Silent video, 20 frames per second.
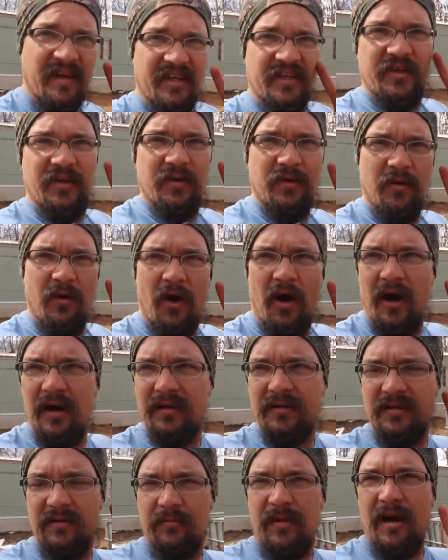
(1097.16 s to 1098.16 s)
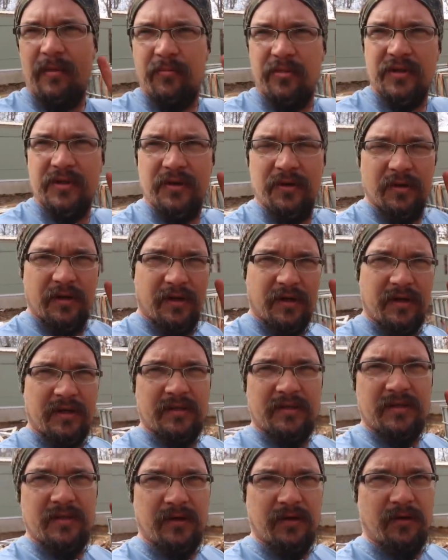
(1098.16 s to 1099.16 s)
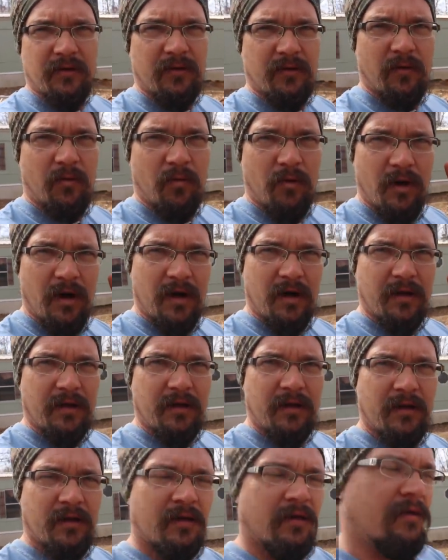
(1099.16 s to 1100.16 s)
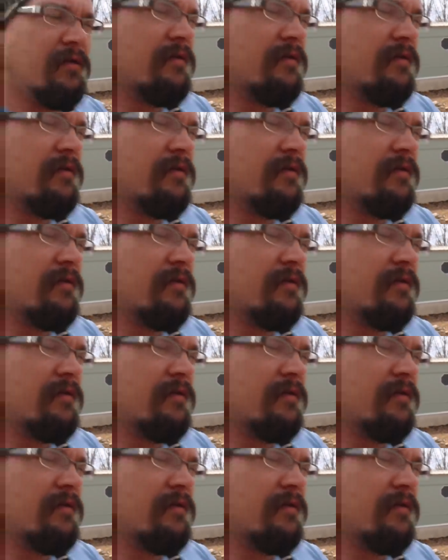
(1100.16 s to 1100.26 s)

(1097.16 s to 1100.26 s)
me two awesome opportunities too. One